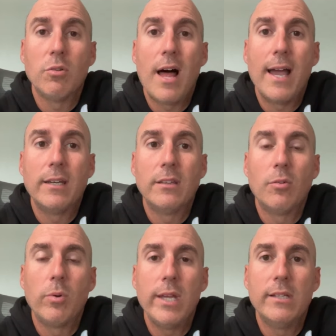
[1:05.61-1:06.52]
who's lying in
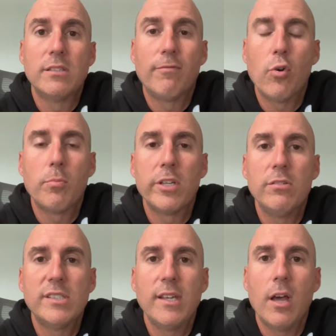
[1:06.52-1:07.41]
the weeds, a former U
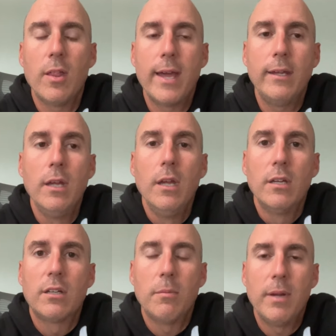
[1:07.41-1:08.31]
C L A
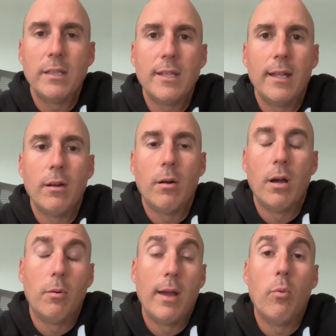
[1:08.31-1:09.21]
commit that
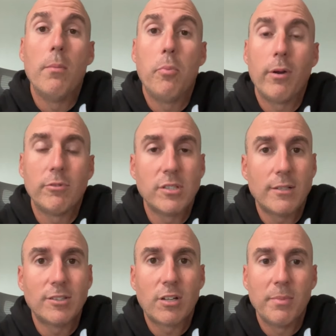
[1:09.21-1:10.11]
uh, at one point was
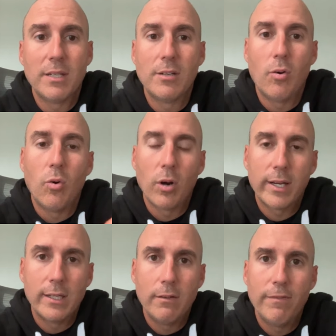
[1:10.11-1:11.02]
also committed to
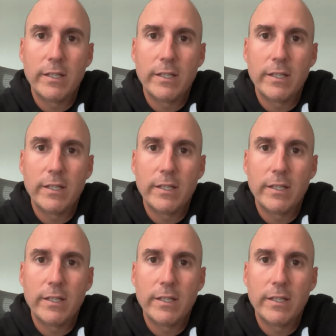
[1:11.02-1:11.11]
Oregon. You